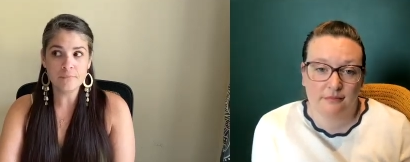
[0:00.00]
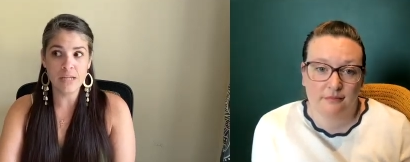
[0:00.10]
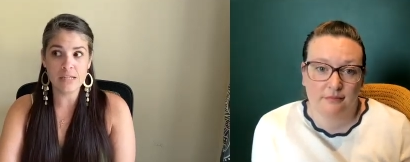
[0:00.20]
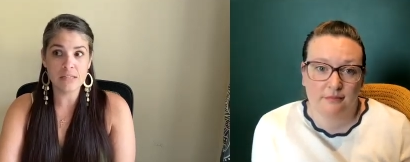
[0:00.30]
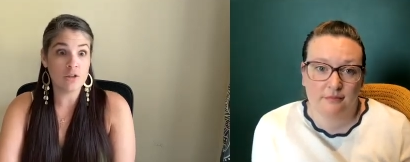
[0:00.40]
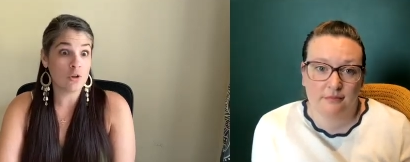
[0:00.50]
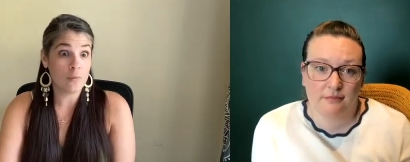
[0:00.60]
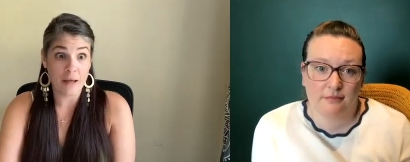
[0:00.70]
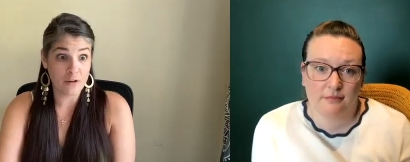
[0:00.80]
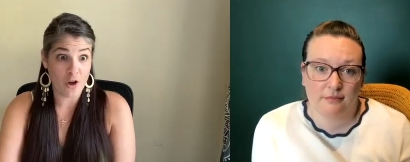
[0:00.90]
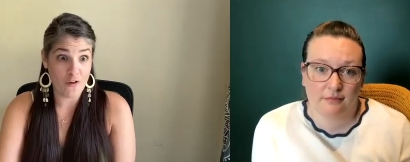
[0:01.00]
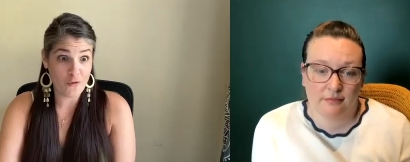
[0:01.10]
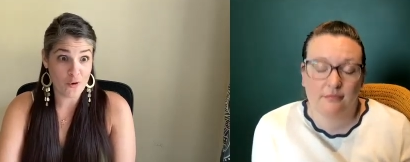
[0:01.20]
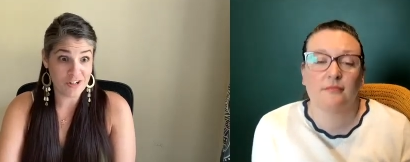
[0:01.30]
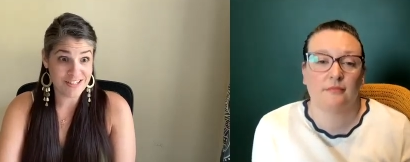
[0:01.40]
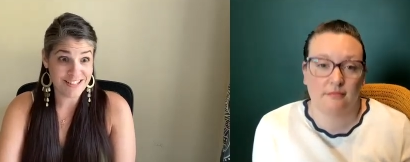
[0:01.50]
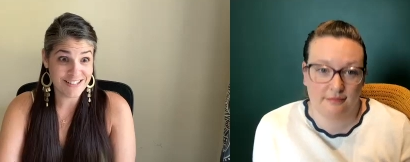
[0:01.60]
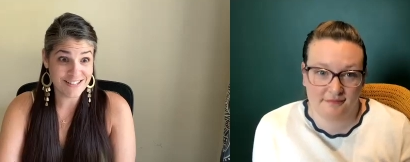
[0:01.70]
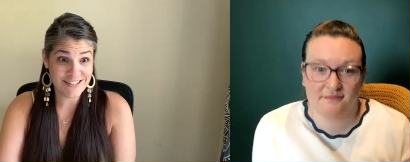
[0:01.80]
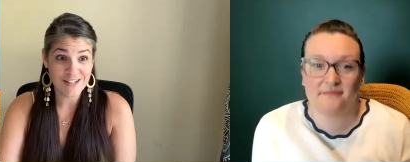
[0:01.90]
Speaker 1: it's either been golf
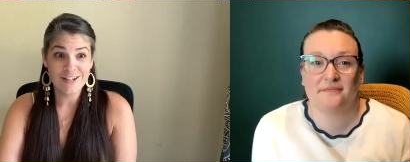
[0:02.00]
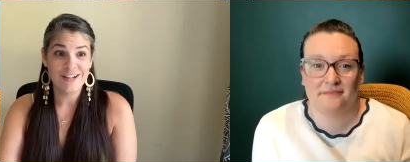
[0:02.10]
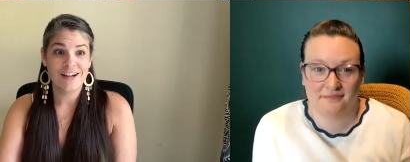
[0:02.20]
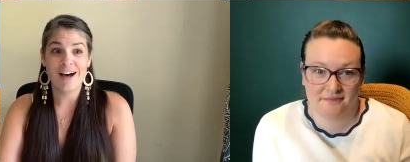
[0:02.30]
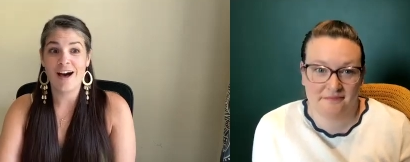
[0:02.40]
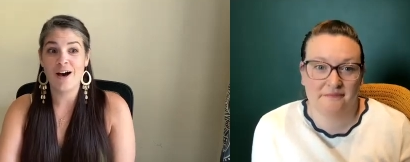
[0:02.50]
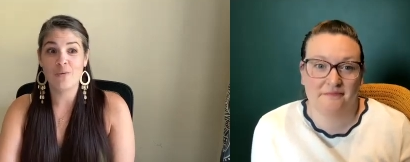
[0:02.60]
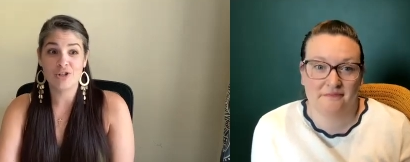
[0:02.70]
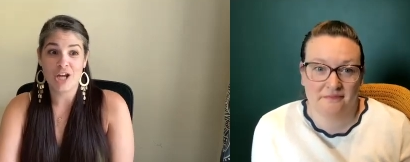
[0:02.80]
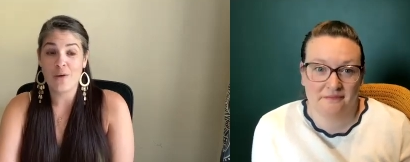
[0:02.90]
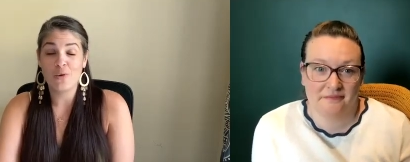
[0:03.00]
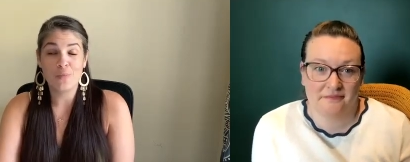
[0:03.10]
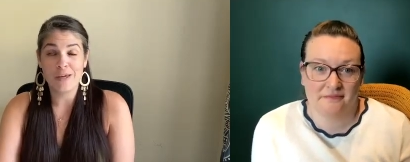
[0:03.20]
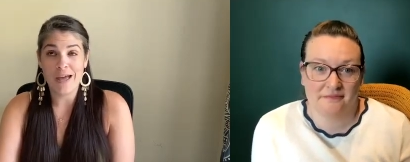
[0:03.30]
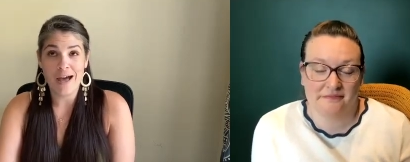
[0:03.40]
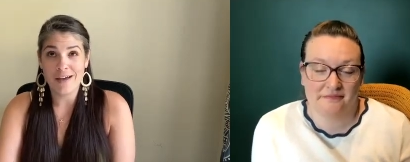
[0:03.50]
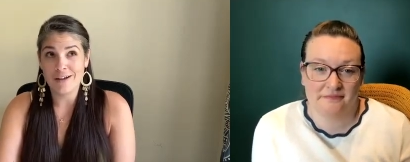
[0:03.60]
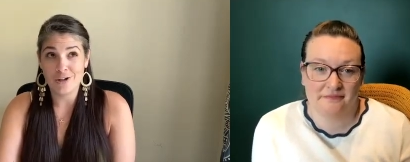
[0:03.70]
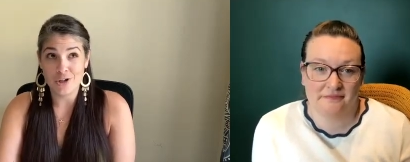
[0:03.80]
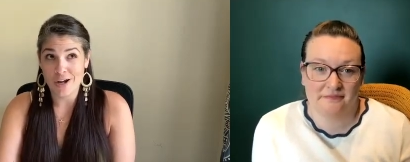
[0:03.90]
courses, which I will be at
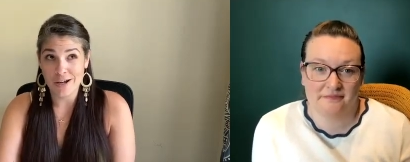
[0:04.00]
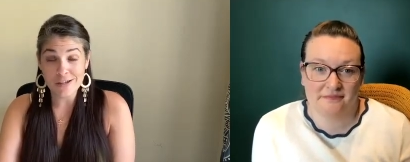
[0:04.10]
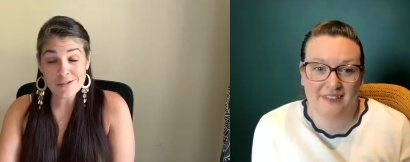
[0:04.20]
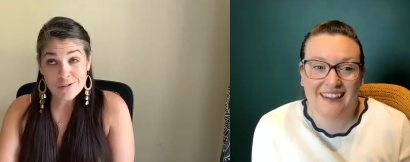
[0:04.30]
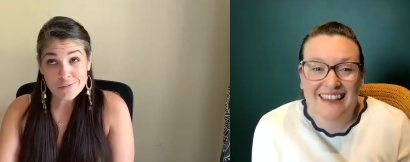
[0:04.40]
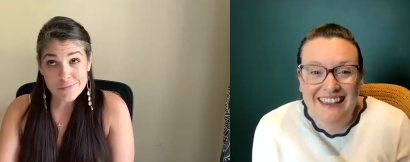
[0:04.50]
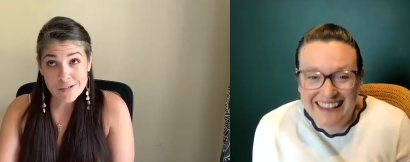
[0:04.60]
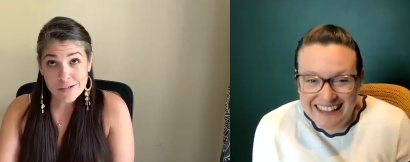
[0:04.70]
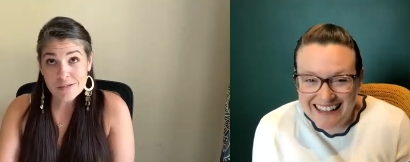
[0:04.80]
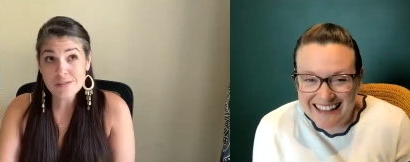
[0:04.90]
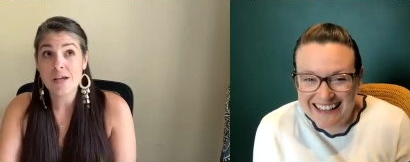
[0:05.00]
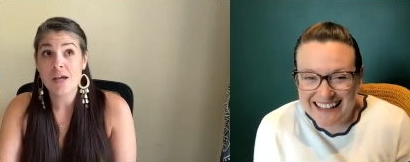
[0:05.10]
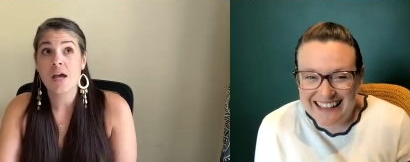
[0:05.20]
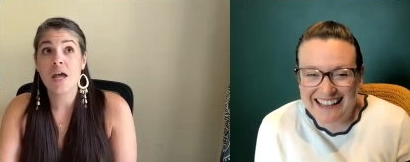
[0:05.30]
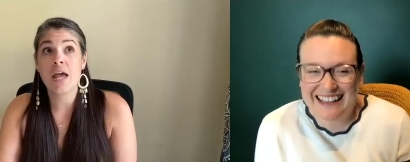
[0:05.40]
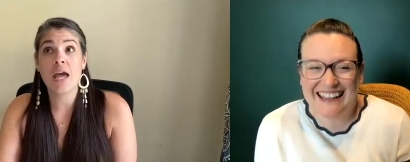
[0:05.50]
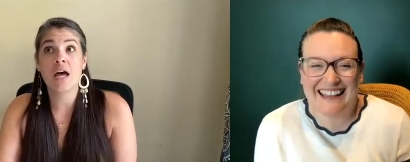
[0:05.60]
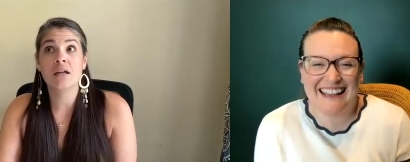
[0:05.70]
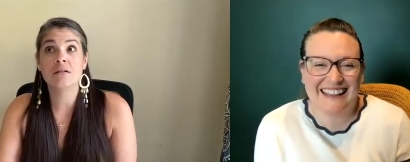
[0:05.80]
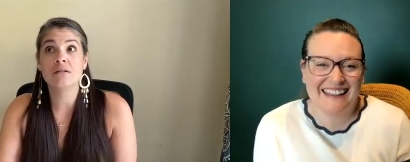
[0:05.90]
under any circumstance.
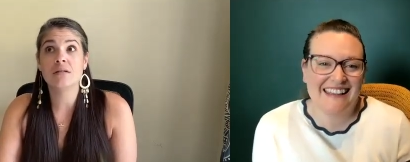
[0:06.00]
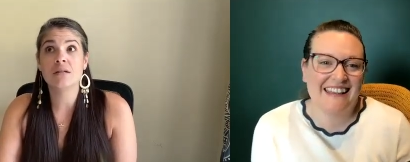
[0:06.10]
And,